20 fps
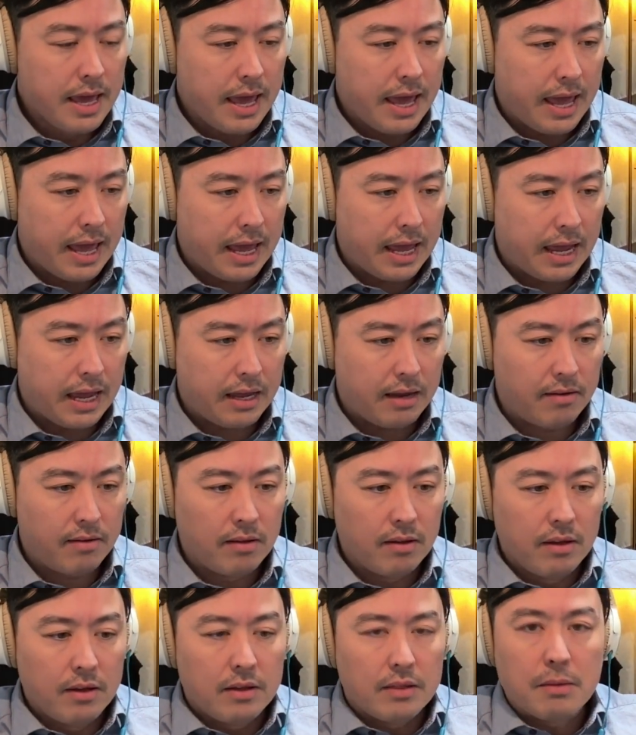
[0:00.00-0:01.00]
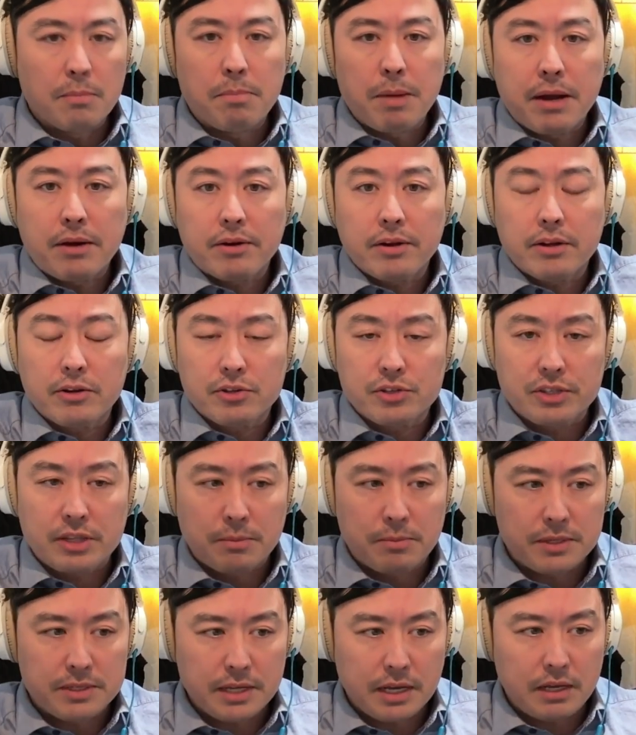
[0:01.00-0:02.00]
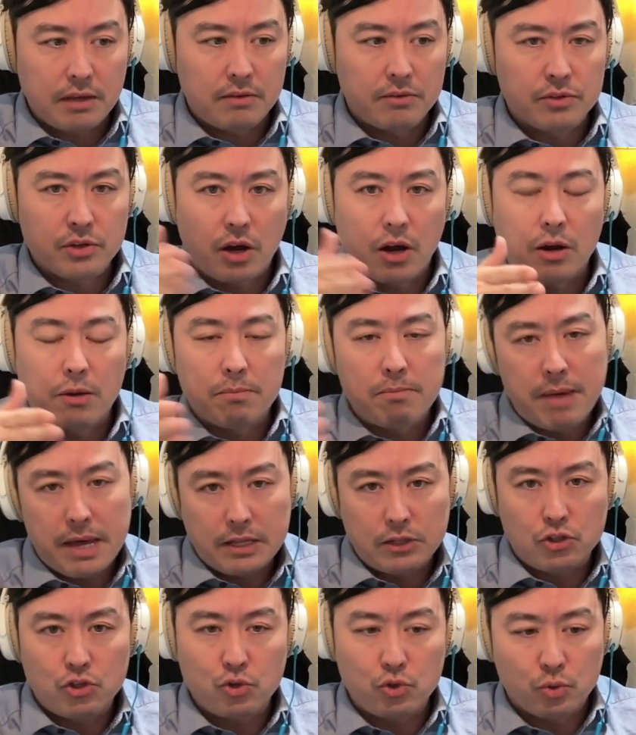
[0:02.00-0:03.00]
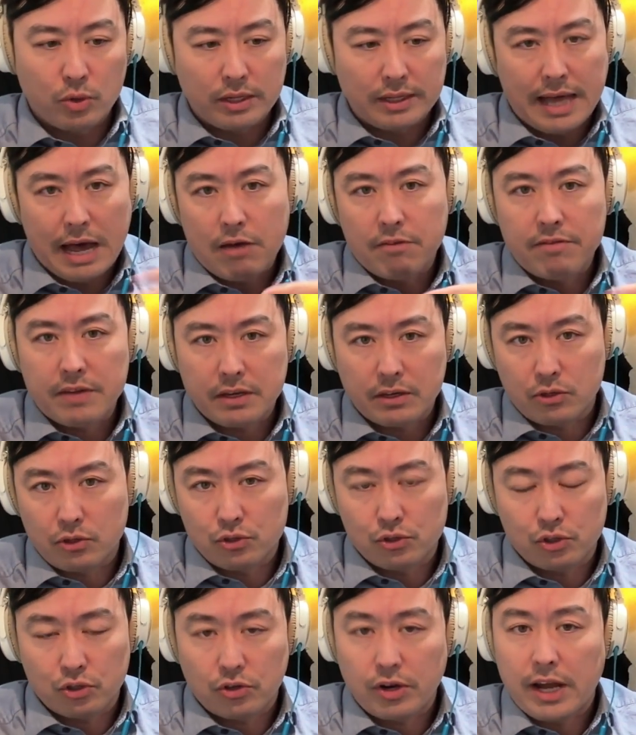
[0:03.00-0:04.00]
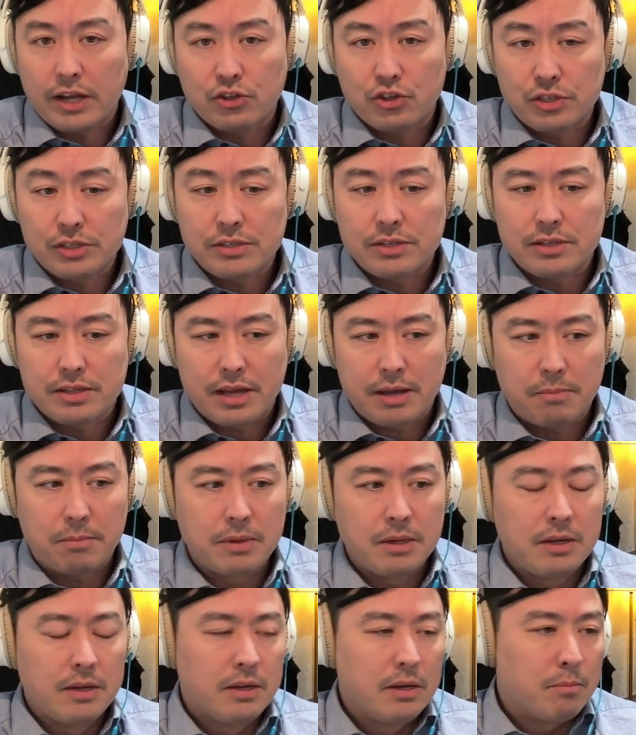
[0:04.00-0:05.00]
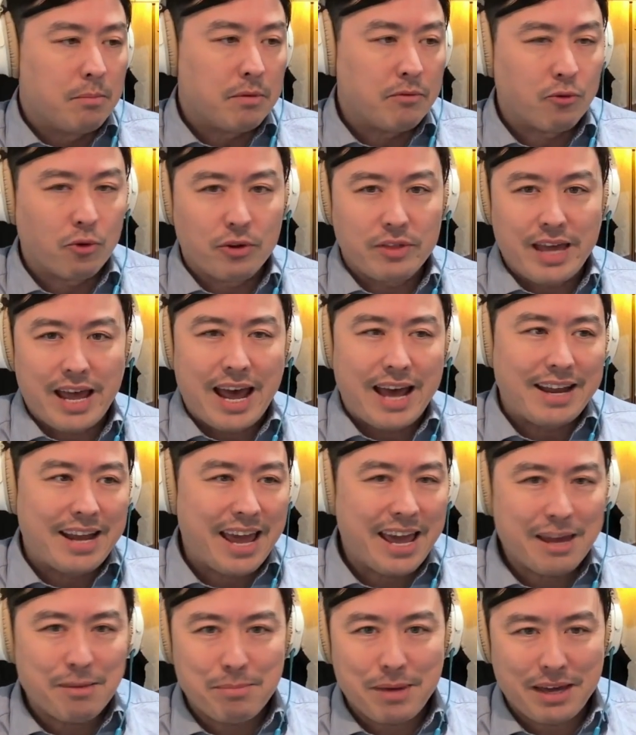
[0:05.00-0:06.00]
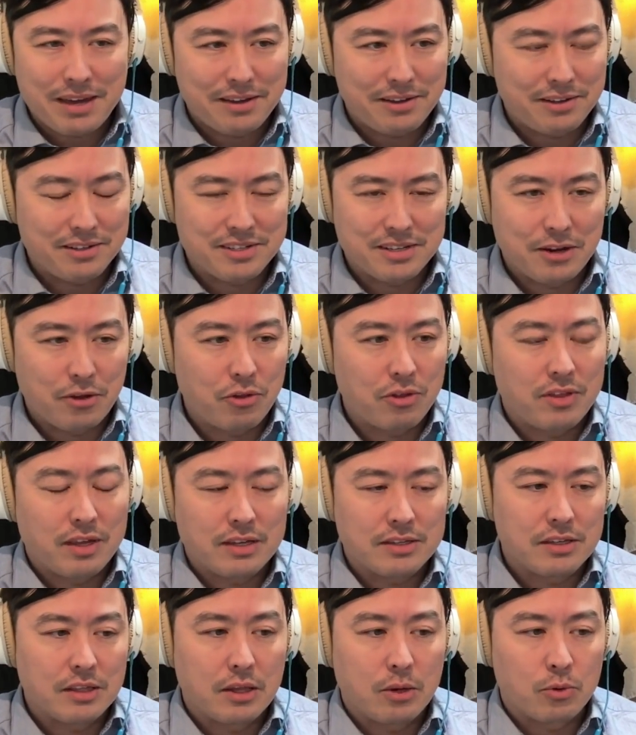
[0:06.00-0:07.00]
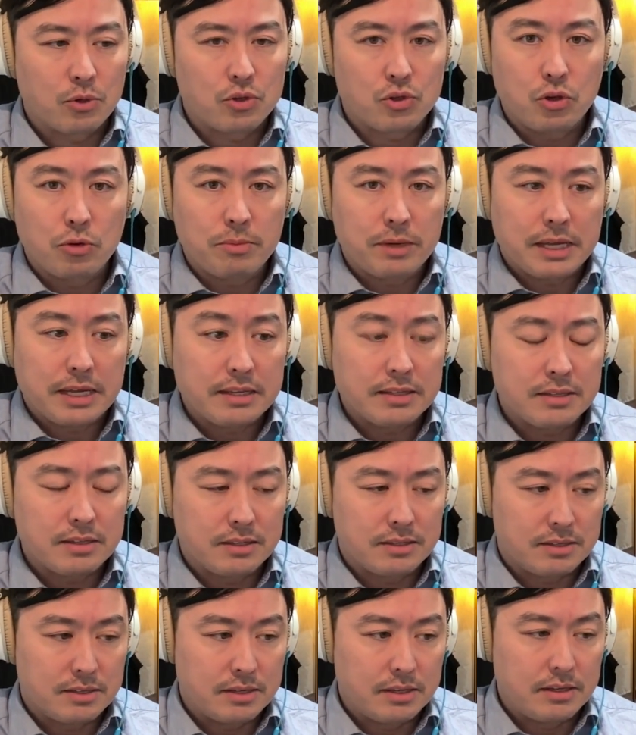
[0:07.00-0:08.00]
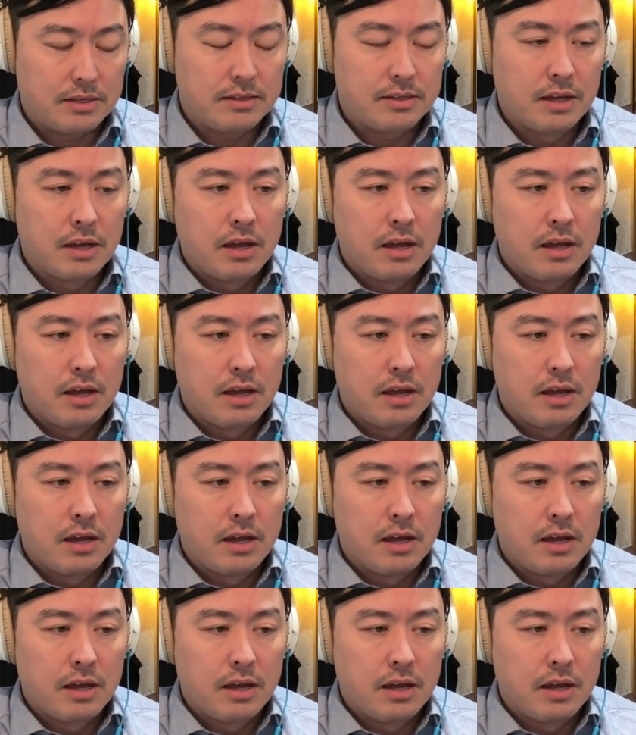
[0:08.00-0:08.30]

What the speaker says: And the barriers themselves are meant to allow vehicles to crash into them. Before, they had hay bales and other things, and there were so many instances